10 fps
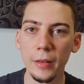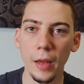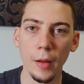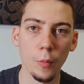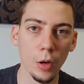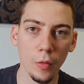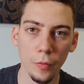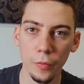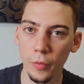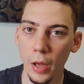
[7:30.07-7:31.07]
uh, one
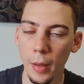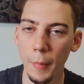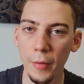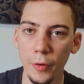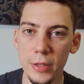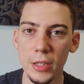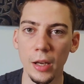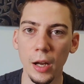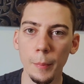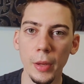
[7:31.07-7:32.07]
of uh, my friends in
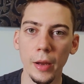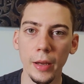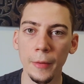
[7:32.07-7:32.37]
Colombia,